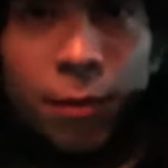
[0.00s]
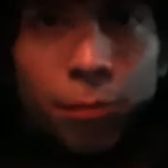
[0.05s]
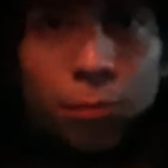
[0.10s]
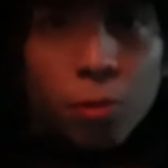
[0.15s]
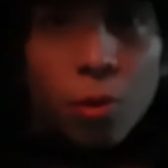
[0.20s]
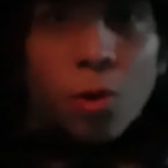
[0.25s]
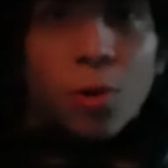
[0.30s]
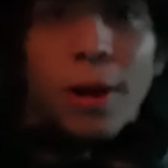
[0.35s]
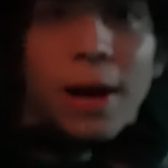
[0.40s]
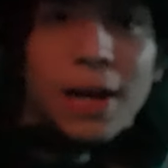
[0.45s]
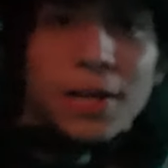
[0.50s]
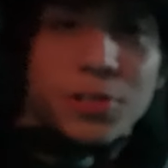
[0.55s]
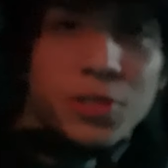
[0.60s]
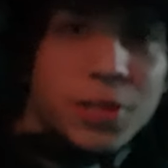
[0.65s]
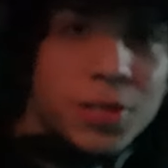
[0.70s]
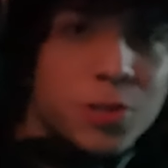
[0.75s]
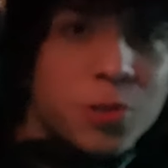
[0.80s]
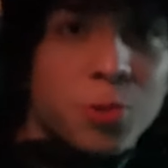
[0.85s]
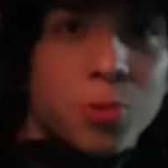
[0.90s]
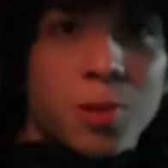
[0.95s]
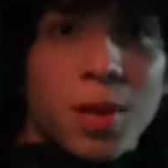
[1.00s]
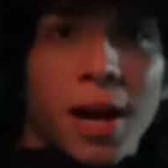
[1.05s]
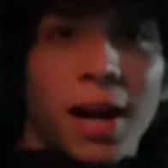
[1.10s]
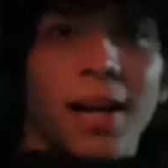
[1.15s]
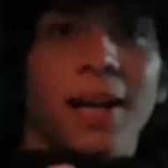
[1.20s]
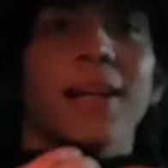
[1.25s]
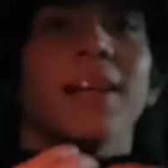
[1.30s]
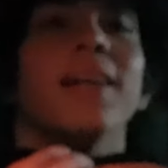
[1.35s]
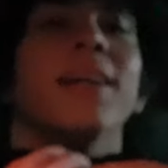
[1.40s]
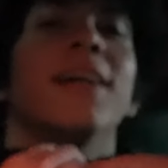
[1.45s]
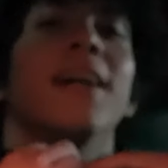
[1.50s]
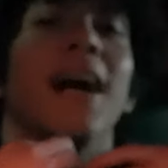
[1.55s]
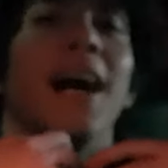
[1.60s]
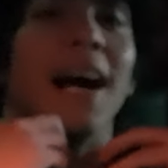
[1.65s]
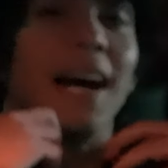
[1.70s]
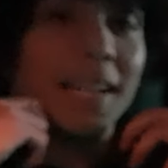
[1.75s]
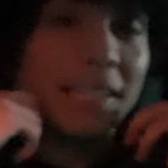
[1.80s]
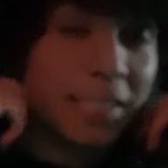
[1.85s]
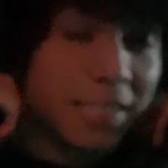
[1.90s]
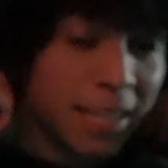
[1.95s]
Bro, I shit you not.
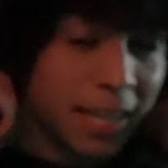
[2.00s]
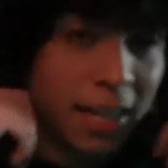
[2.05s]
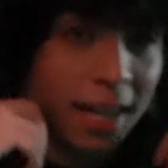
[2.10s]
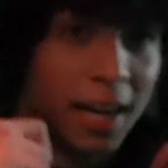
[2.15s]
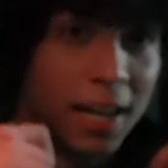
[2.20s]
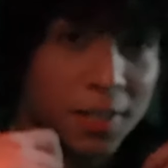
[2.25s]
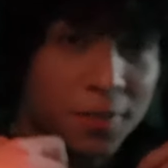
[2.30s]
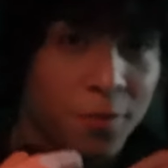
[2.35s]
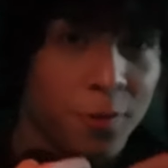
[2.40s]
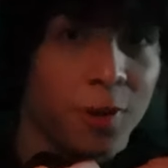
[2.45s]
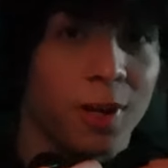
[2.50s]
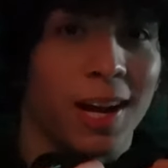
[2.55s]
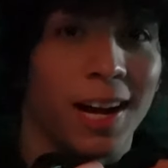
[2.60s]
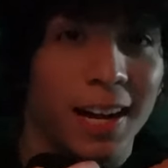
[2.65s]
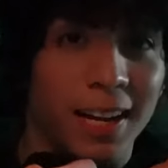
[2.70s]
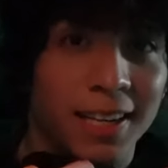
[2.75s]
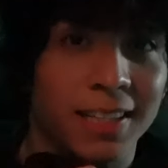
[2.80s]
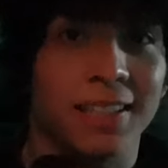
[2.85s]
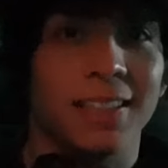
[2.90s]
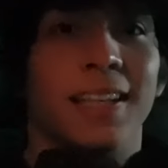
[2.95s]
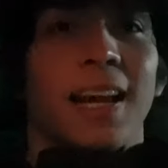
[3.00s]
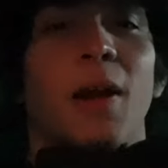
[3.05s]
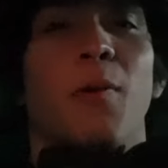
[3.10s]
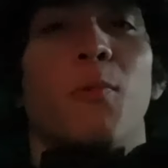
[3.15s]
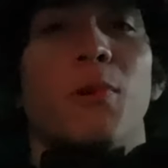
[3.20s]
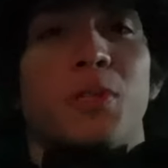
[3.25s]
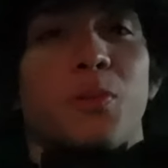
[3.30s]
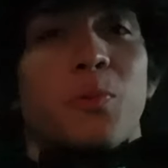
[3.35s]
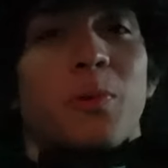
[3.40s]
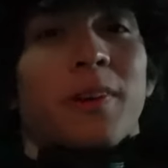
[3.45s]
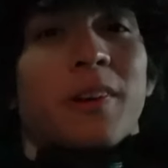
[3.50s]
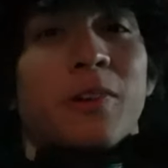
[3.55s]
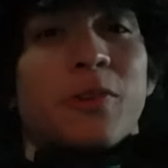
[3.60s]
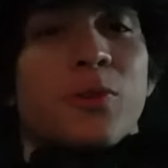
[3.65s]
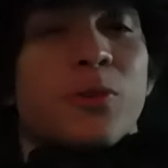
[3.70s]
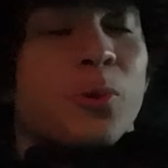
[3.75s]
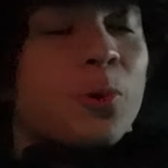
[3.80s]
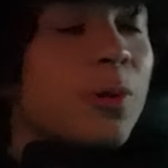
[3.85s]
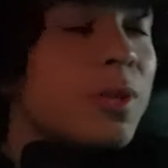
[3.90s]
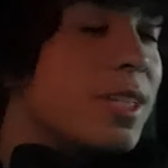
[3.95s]
I dead ass forgot that I wasn't wearing
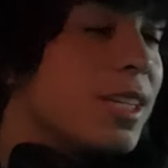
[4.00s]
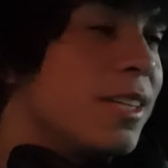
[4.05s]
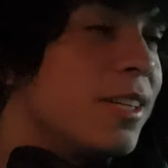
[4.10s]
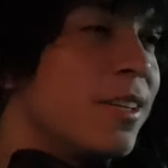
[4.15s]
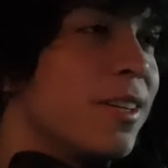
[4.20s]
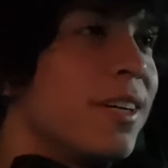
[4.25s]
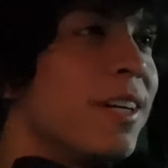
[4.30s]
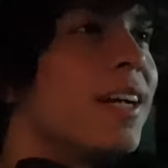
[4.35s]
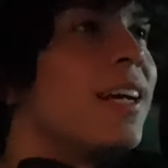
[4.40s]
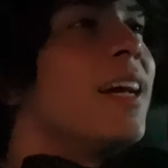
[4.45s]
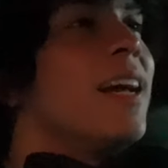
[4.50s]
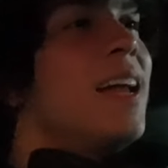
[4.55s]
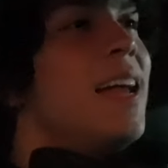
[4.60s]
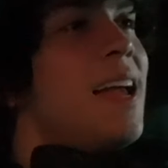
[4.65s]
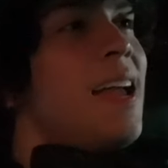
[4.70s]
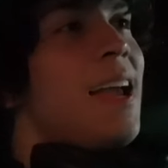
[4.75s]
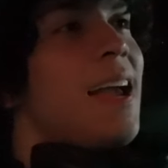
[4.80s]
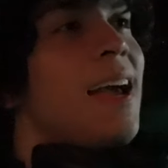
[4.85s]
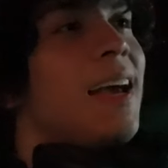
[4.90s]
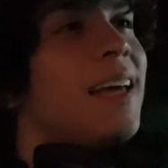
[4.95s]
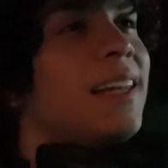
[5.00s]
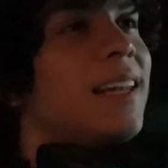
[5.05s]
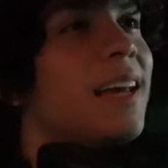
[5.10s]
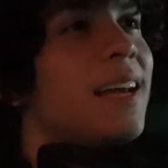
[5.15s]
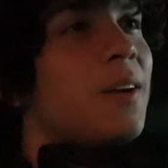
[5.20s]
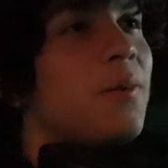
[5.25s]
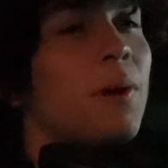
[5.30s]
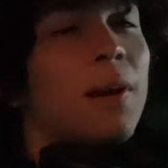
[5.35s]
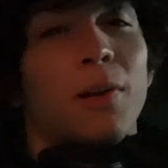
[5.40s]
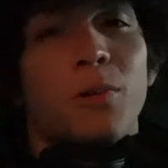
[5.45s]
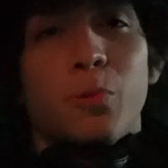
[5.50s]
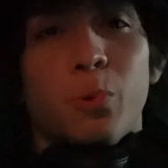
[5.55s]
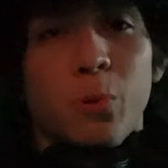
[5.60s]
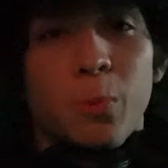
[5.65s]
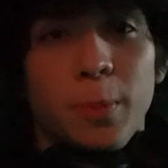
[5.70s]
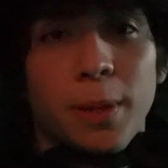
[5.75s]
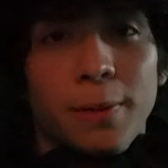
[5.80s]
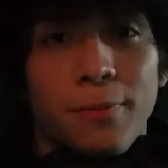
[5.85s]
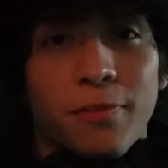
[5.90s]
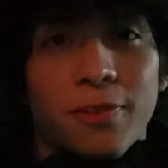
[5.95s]
shorts under. And like while I was
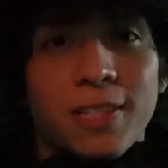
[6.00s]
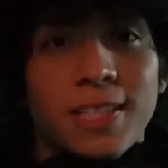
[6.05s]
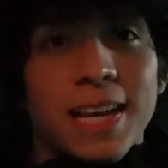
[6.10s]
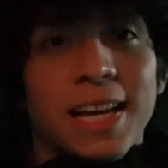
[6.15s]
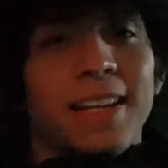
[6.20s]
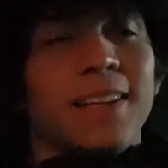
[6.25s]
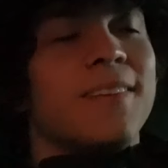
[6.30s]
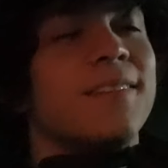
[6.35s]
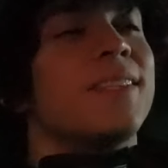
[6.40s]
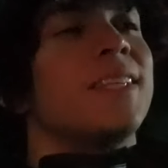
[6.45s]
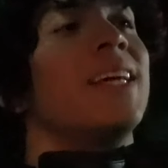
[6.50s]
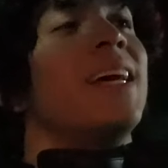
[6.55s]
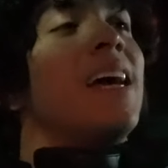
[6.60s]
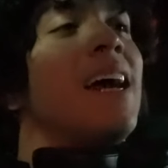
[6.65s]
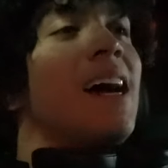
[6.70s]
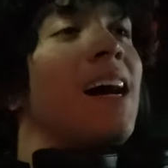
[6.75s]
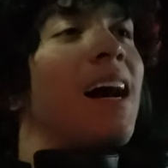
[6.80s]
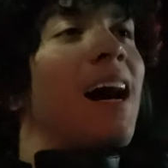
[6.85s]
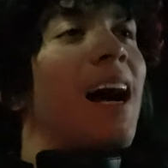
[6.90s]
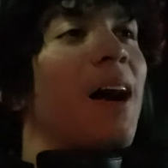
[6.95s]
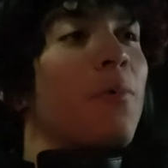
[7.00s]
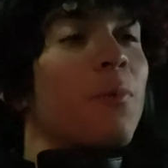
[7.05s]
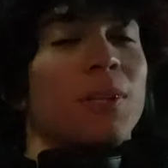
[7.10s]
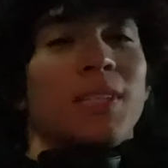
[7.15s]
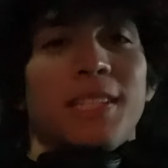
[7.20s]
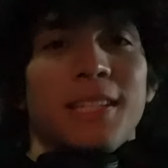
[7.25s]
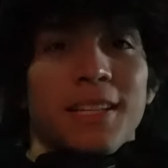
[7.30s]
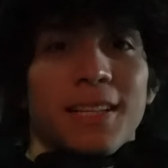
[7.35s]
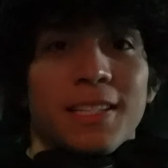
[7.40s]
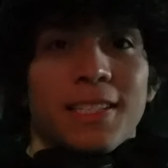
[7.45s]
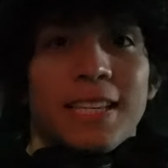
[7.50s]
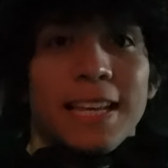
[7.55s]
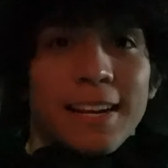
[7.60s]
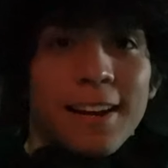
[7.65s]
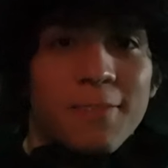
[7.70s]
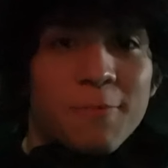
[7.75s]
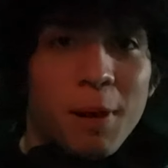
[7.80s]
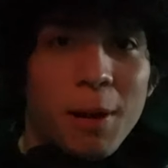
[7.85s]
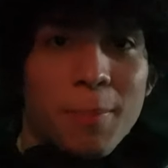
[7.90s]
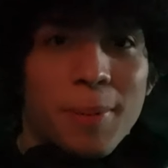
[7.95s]
warming up for Dallas, I went to take
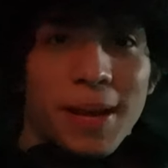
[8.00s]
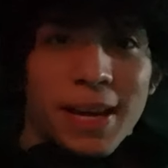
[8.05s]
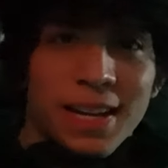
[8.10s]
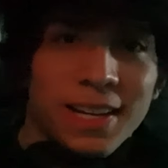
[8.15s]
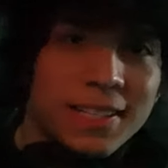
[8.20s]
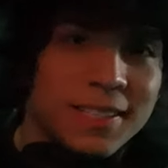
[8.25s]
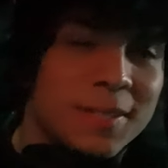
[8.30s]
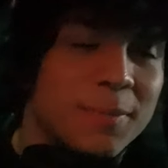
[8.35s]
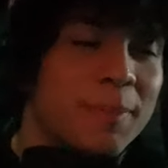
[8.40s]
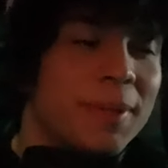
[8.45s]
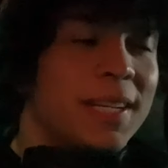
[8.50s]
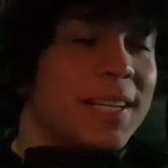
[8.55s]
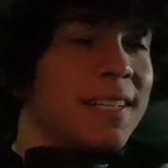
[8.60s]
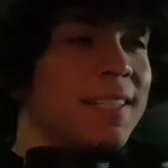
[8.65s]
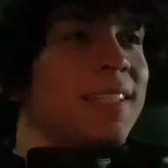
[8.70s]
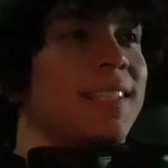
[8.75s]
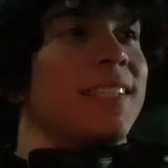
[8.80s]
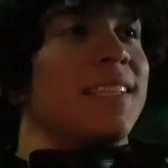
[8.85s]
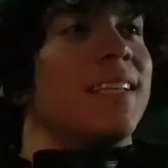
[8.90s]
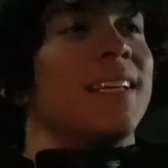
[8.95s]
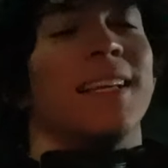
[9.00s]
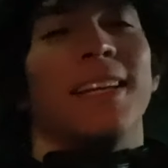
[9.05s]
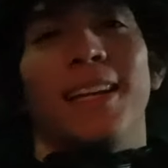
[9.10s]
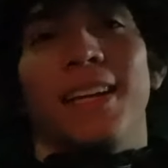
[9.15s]
off my pants because